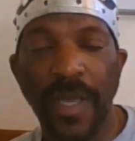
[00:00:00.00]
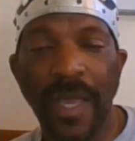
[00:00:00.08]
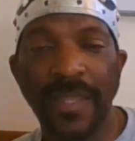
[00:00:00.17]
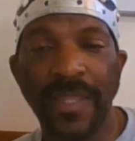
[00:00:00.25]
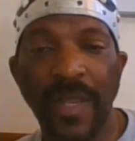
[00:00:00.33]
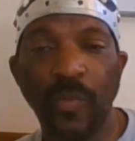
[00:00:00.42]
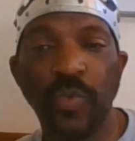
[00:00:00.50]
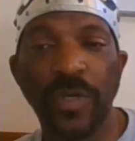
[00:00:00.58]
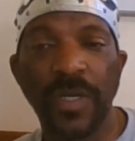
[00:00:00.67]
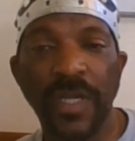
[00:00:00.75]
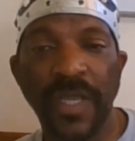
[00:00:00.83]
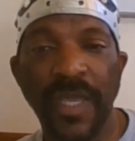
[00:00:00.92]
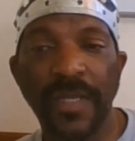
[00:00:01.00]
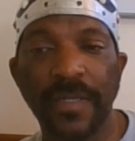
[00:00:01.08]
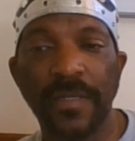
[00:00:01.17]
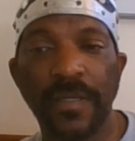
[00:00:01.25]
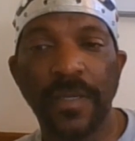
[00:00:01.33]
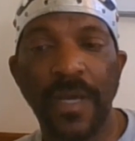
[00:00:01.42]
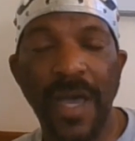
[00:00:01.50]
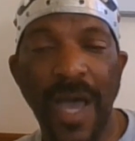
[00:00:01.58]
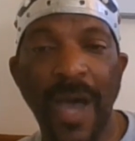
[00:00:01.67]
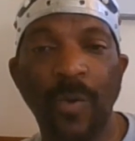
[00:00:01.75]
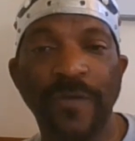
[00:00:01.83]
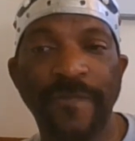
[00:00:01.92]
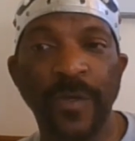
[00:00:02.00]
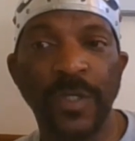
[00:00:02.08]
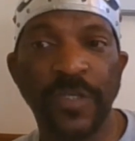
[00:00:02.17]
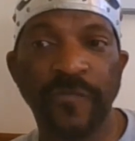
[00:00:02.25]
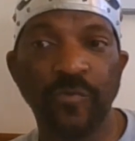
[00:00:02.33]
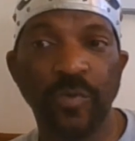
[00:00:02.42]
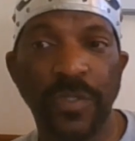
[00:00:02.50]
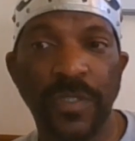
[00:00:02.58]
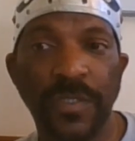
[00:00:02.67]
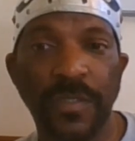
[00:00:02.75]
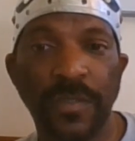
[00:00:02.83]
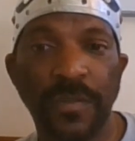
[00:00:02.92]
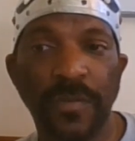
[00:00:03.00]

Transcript: and then we're gonna get our first fruits.